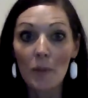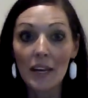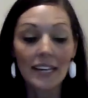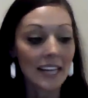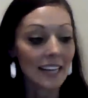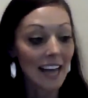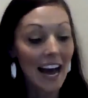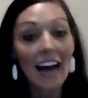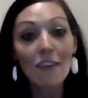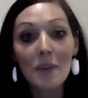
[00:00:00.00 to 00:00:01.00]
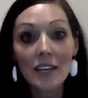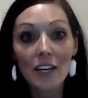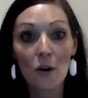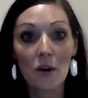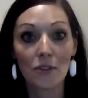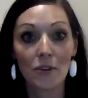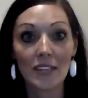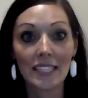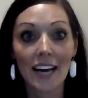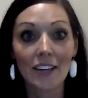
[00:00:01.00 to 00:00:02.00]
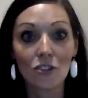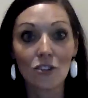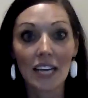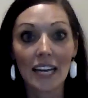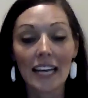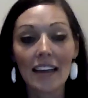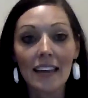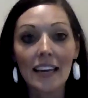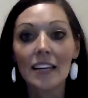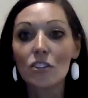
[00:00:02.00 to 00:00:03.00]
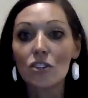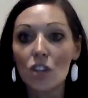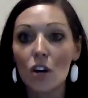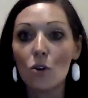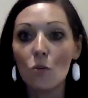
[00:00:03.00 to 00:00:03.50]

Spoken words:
because as I've been going through this exercise, I think it is so